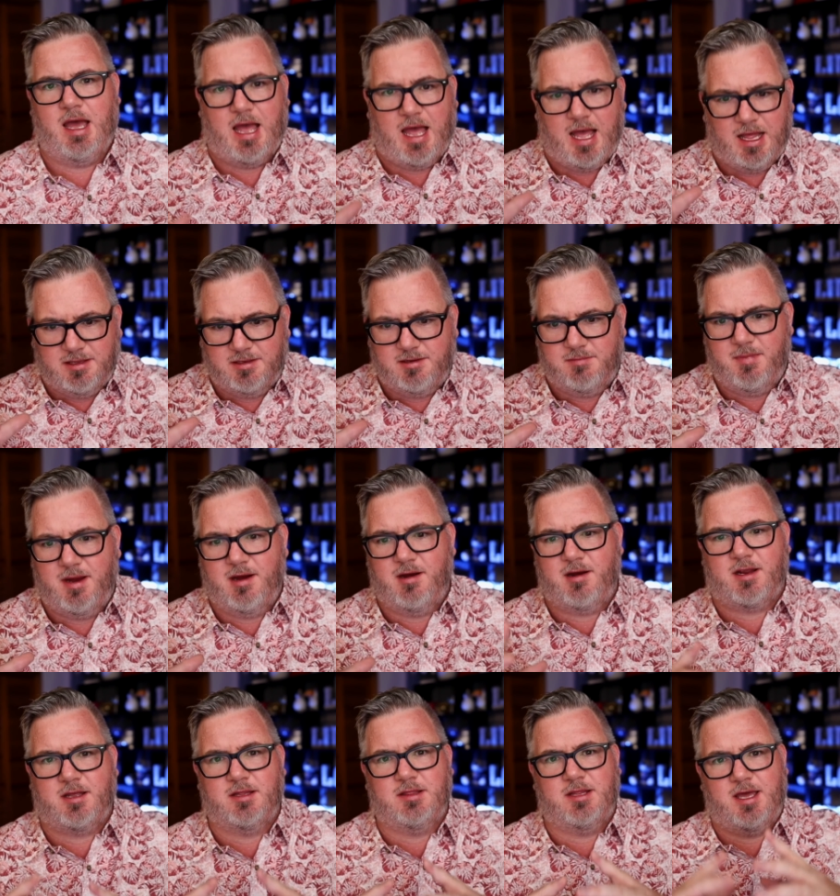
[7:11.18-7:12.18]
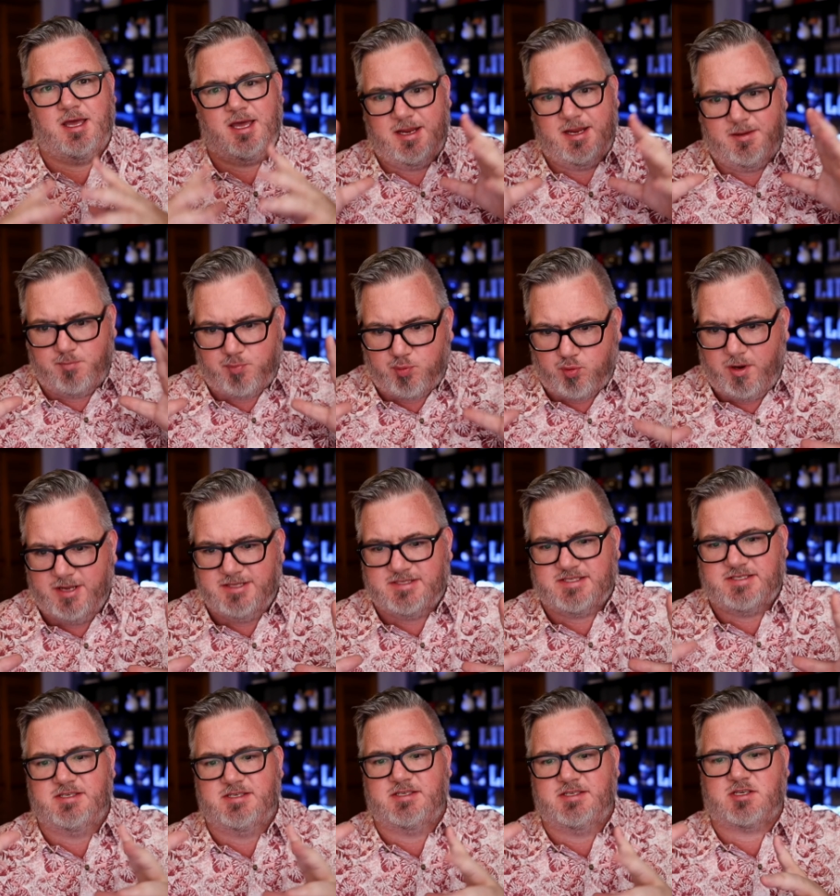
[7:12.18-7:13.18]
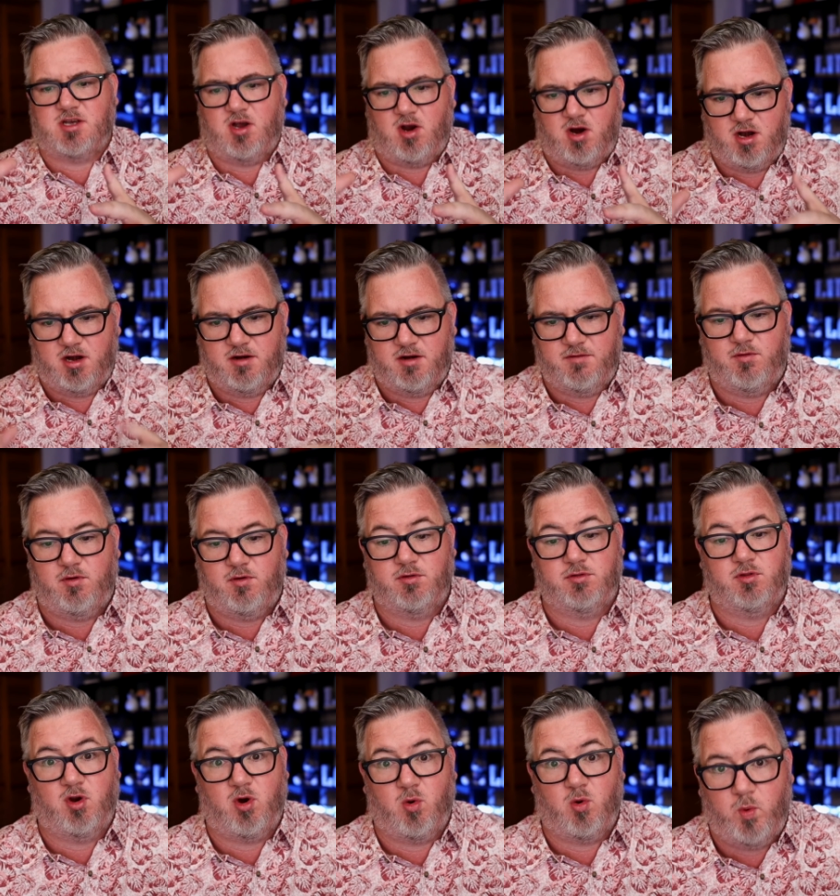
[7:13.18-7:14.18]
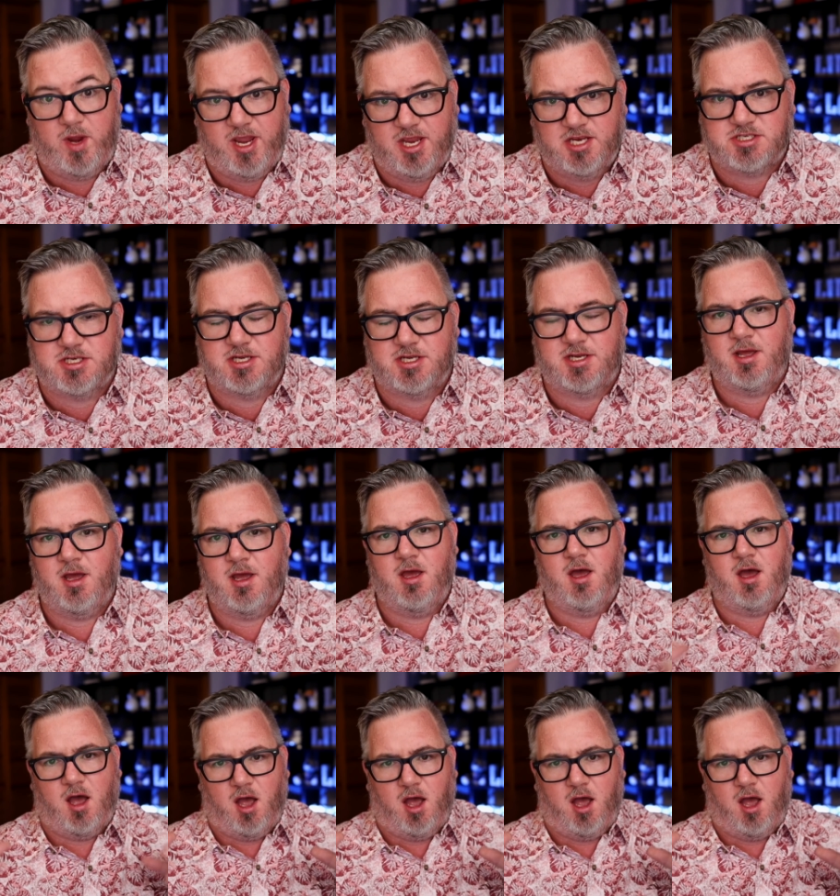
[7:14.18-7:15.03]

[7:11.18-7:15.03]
Holland America Line, Princess, Carnival, Norwegian,